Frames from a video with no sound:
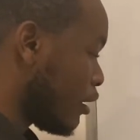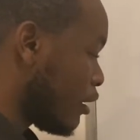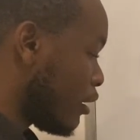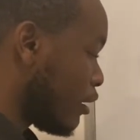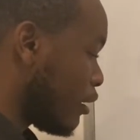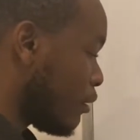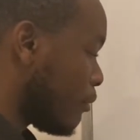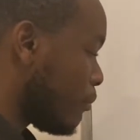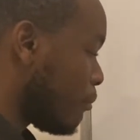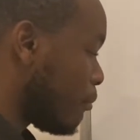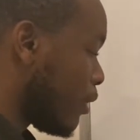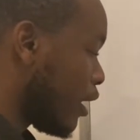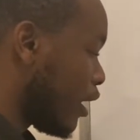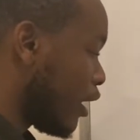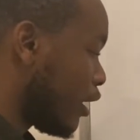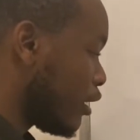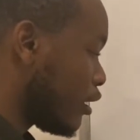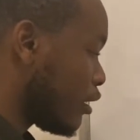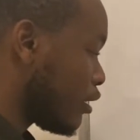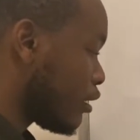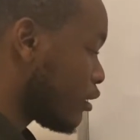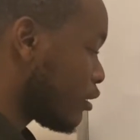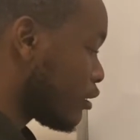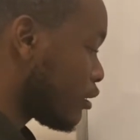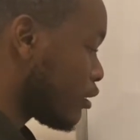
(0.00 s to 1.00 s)

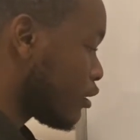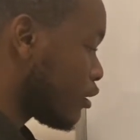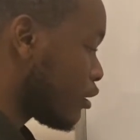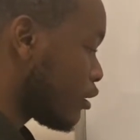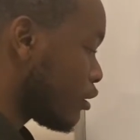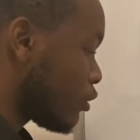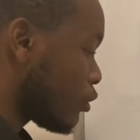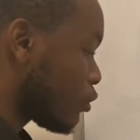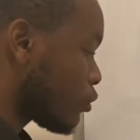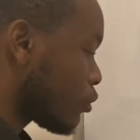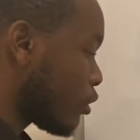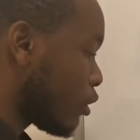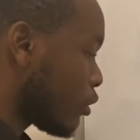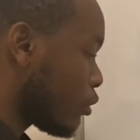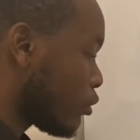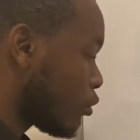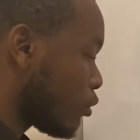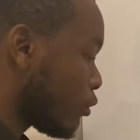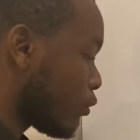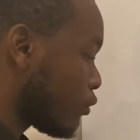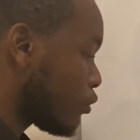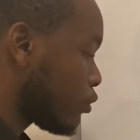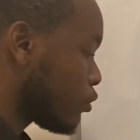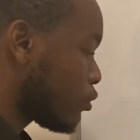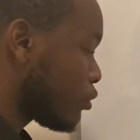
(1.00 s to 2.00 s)
minus square root of
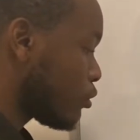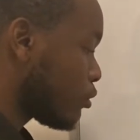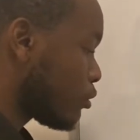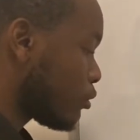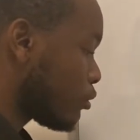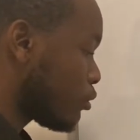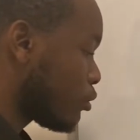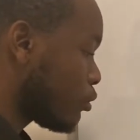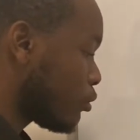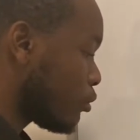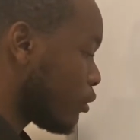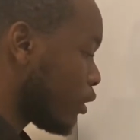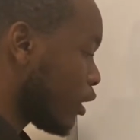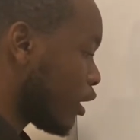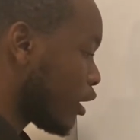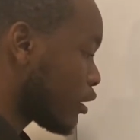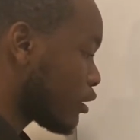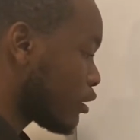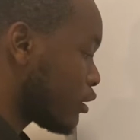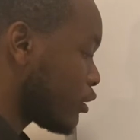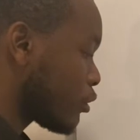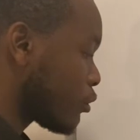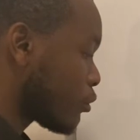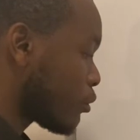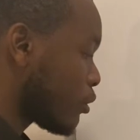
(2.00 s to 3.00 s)
2x
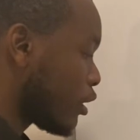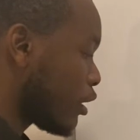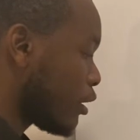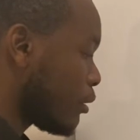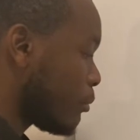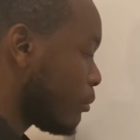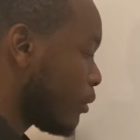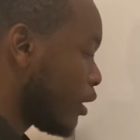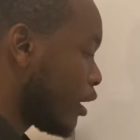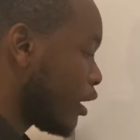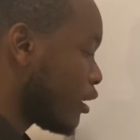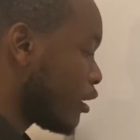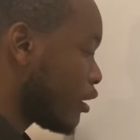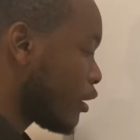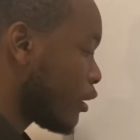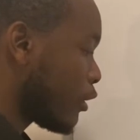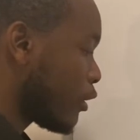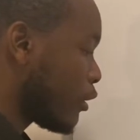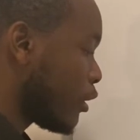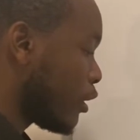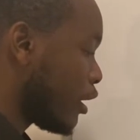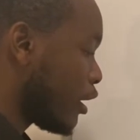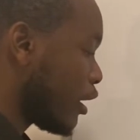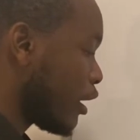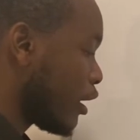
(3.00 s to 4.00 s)
squared minus
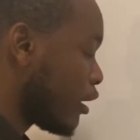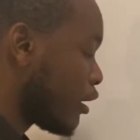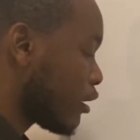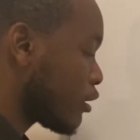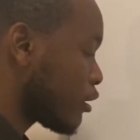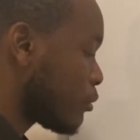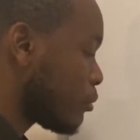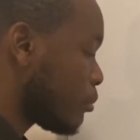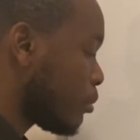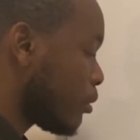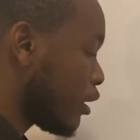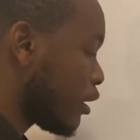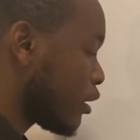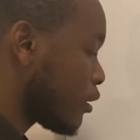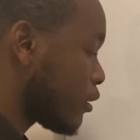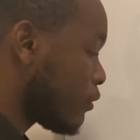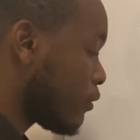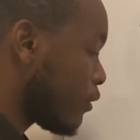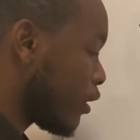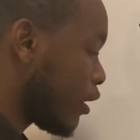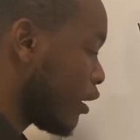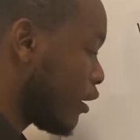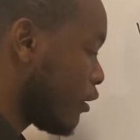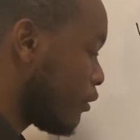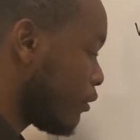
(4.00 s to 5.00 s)
3x plus
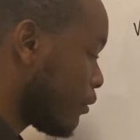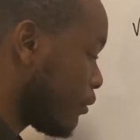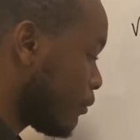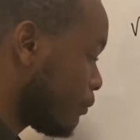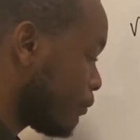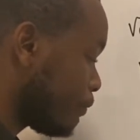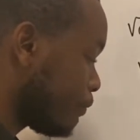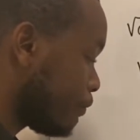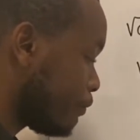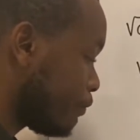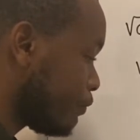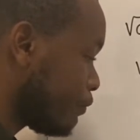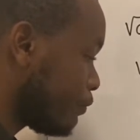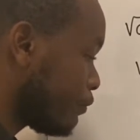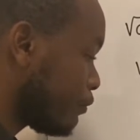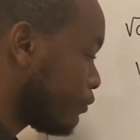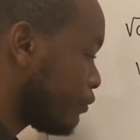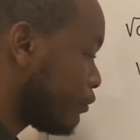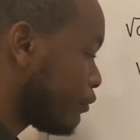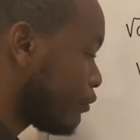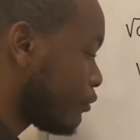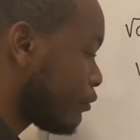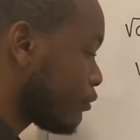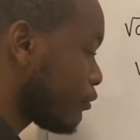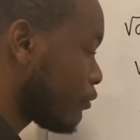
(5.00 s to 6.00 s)
5
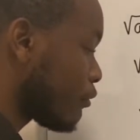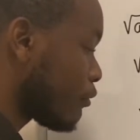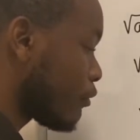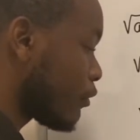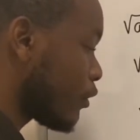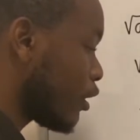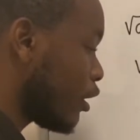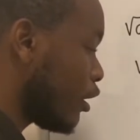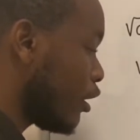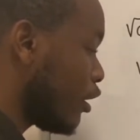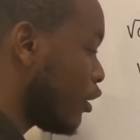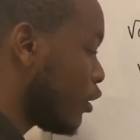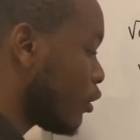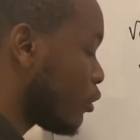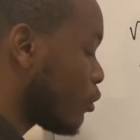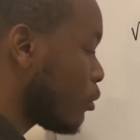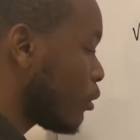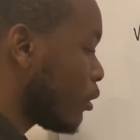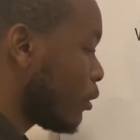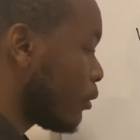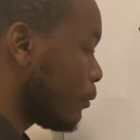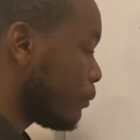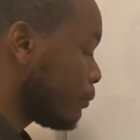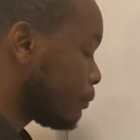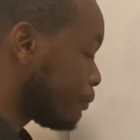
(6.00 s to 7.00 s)

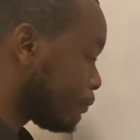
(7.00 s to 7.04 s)
equal,